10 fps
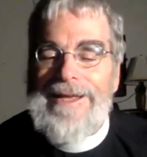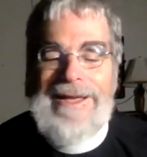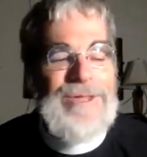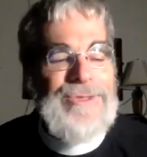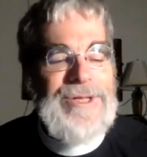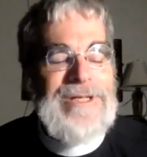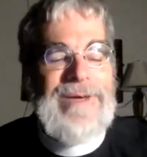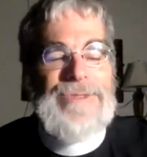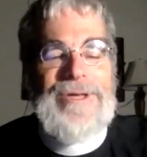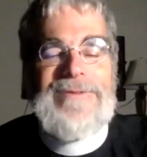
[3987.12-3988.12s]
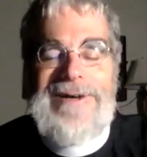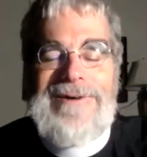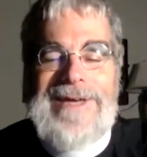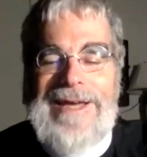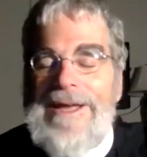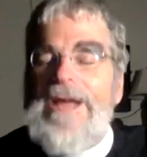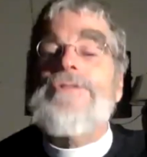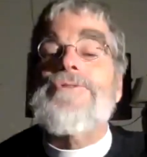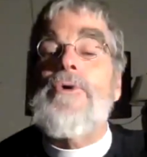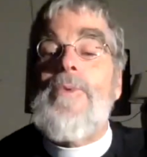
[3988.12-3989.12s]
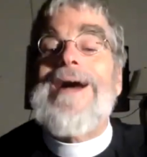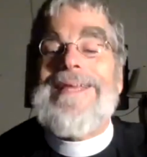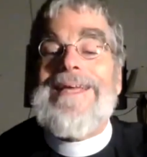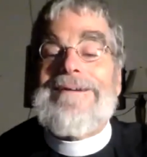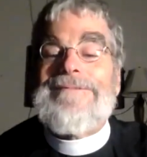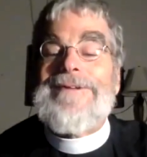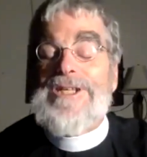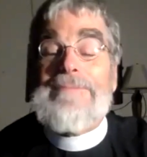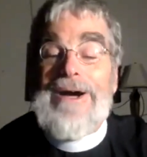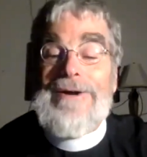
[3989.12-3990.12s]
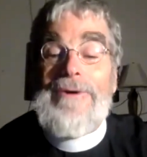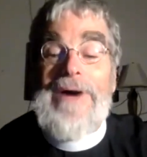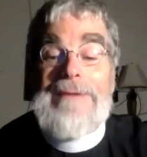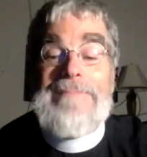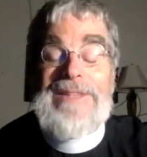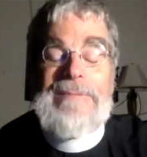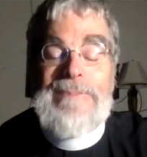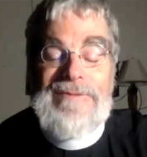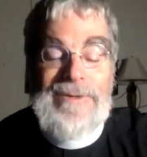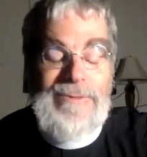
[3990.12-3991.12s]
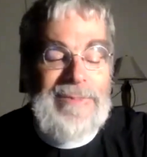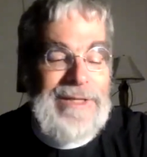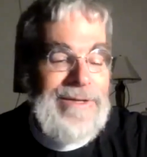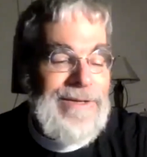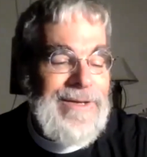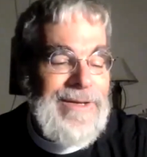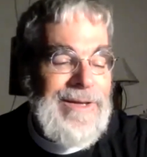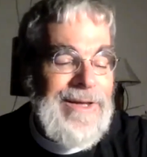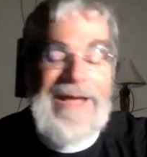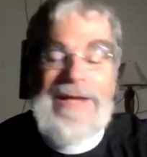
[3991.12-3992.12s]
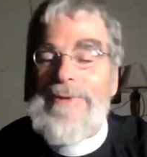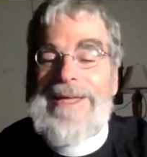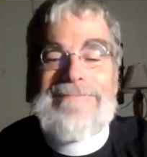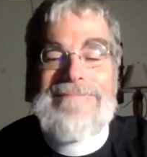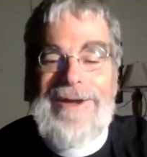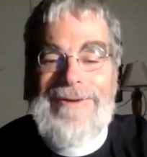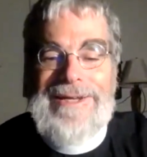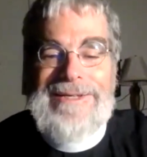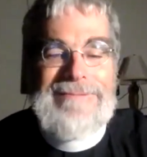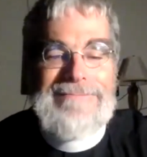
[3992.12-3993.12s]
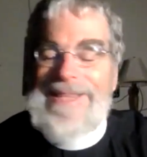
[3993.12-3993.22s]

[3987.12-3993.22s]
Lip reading: I said to myself, okay, so what if tomorrow I met the perfect woman and we get married?